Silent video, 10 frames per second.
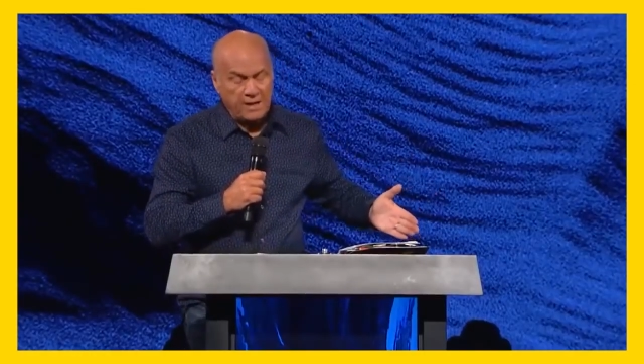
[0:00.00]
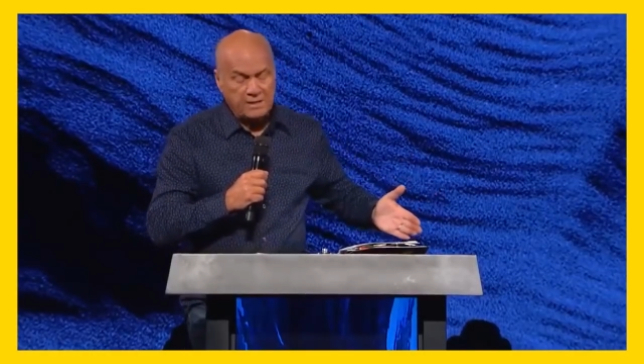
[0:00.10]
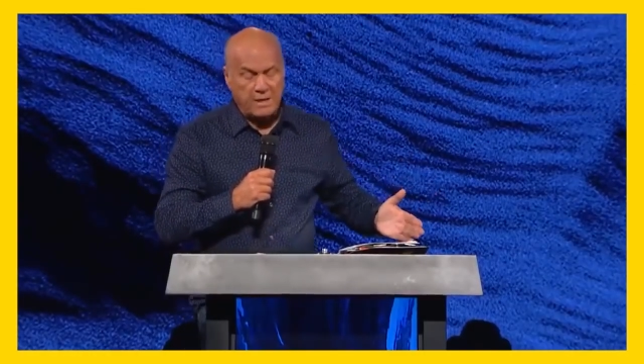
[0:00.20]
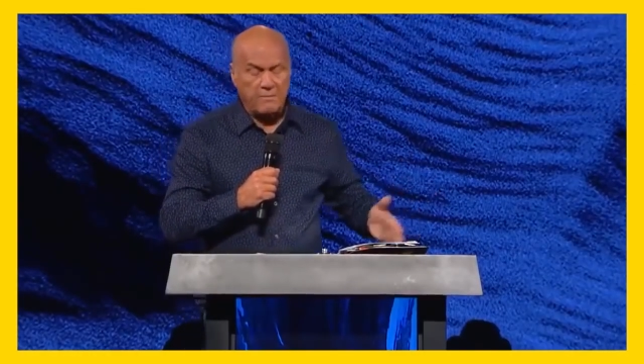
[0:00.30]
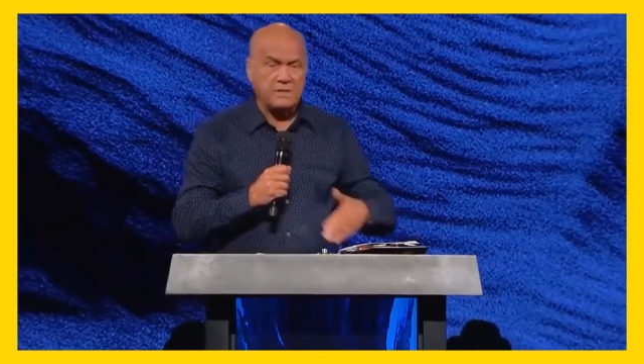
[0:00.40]

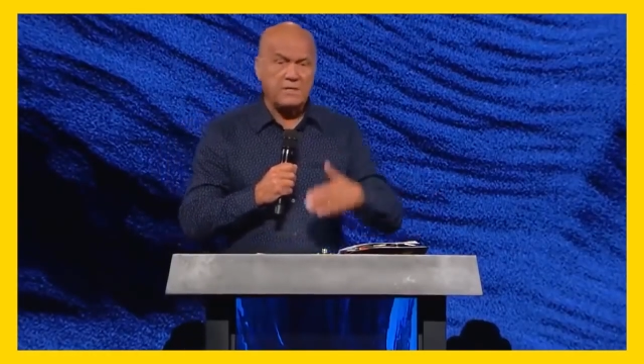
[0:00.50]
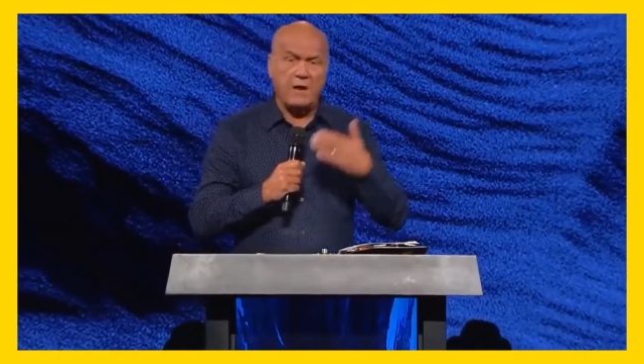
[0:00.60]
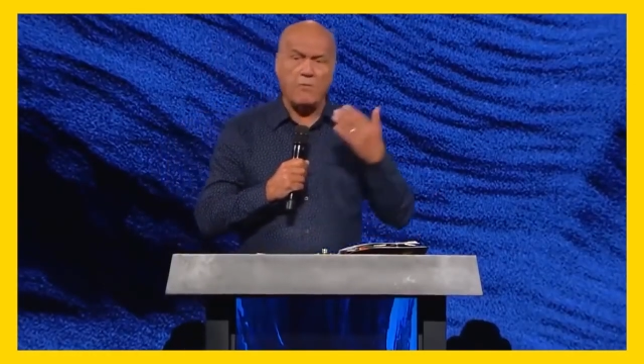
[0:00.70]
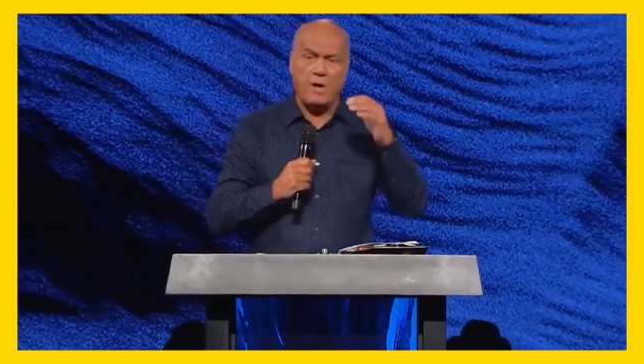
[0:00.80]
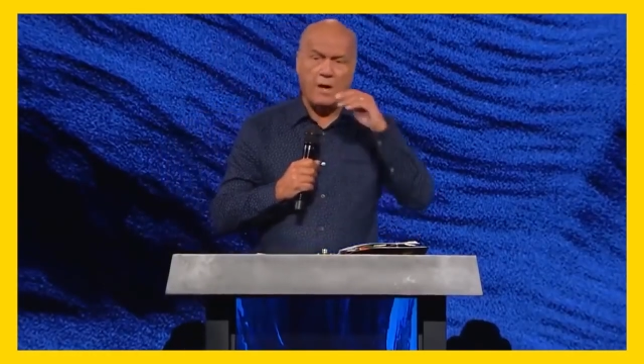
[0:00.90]
And some would
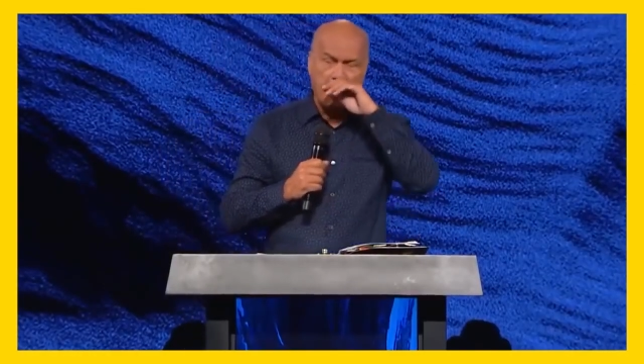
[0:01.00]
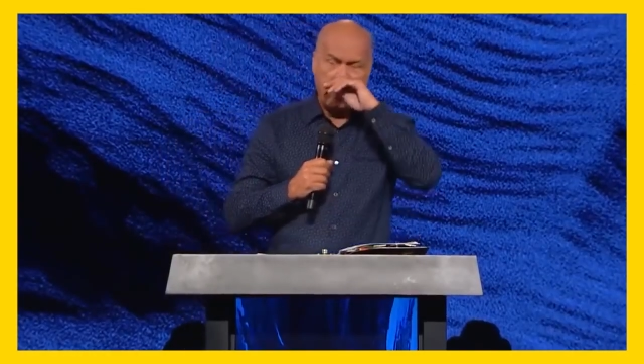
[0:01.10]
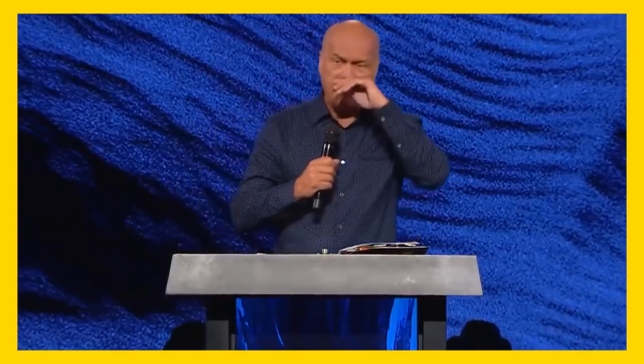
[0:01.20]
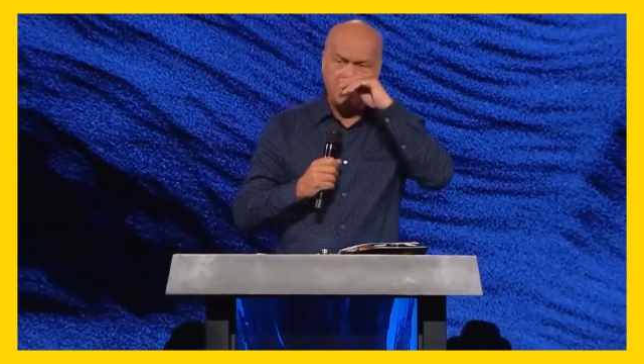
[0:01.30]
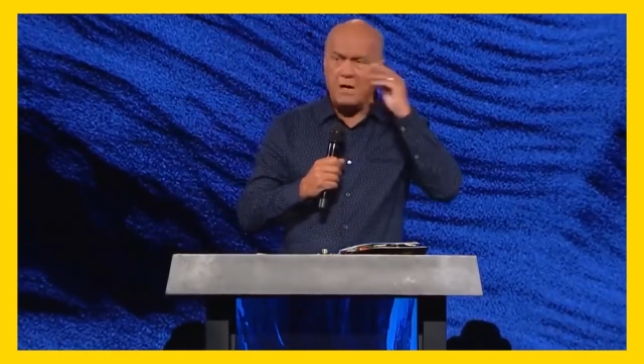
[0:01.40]
say, well,
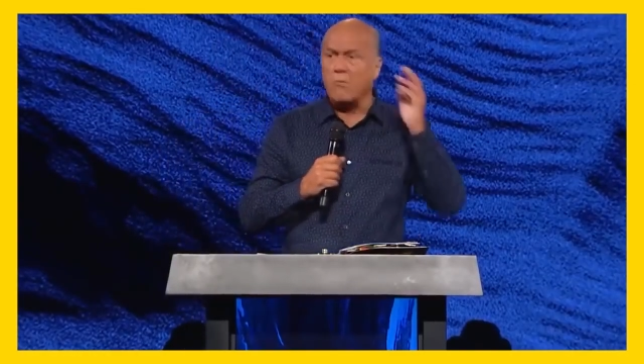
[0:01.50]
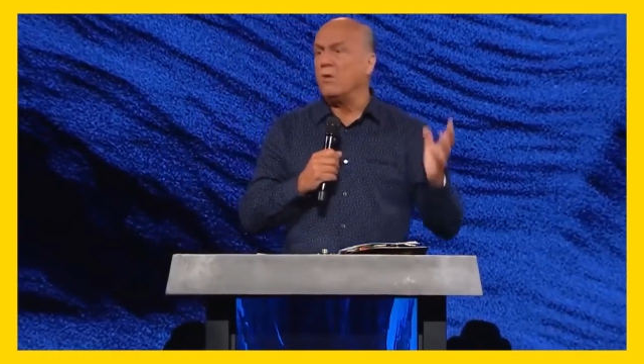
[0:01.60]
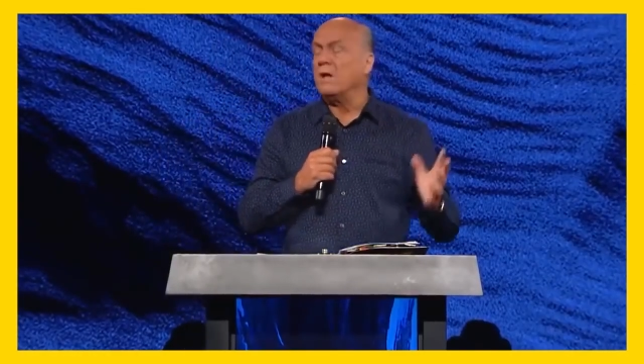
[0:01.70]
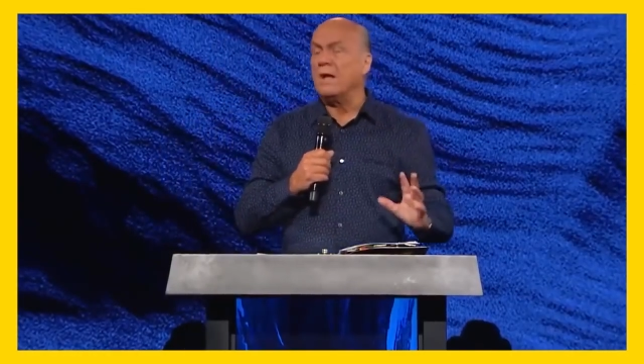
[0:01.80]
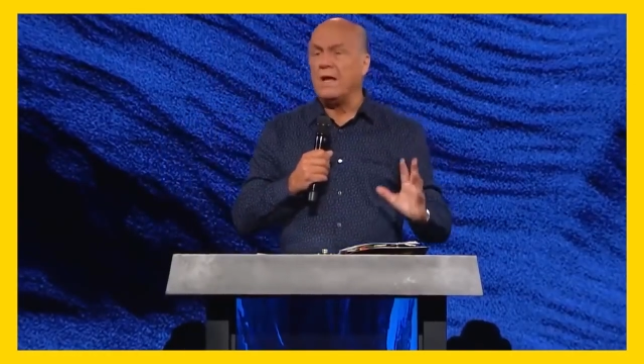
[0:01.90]
you know, it's not
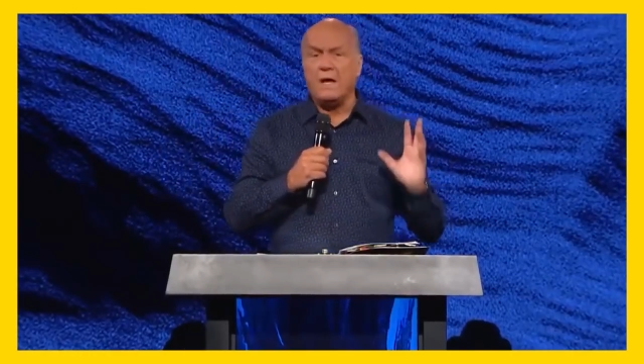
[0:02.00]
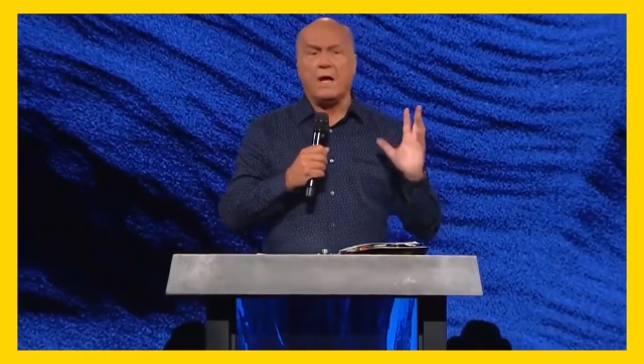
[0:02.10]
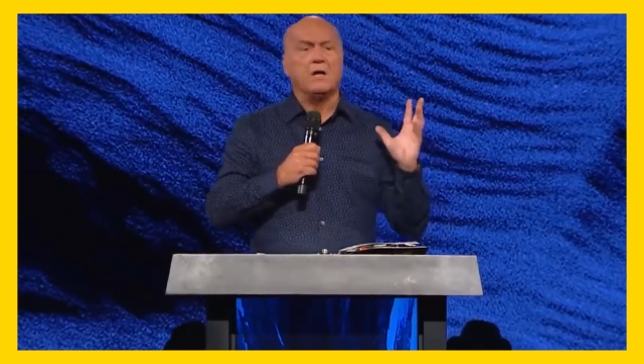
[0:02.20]
really